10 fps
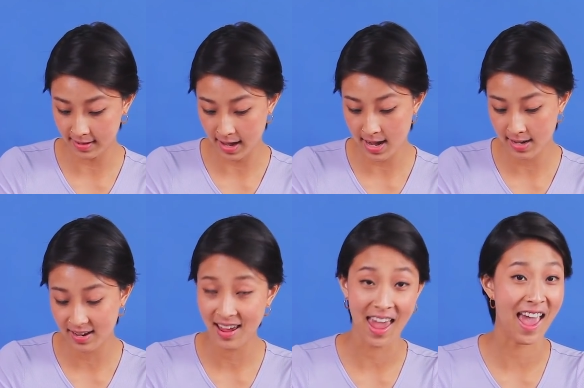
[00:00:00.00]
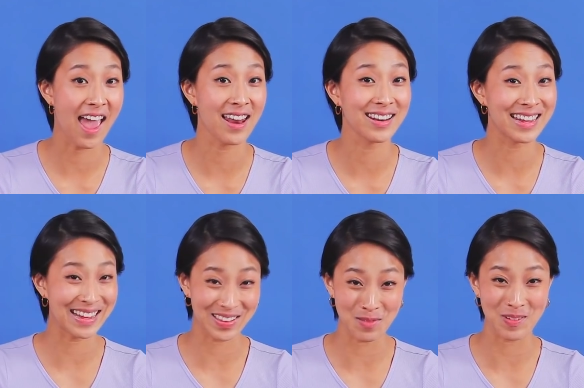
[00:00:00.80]
it, and
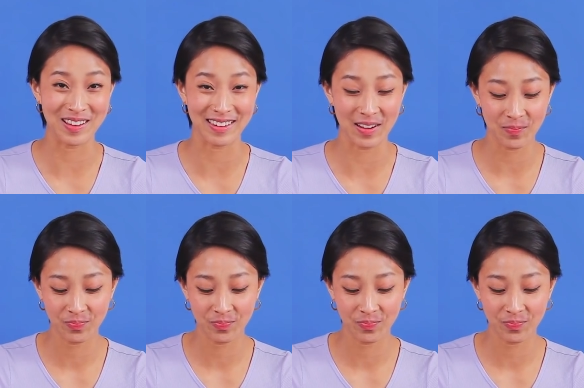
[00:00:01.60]
easy peasy.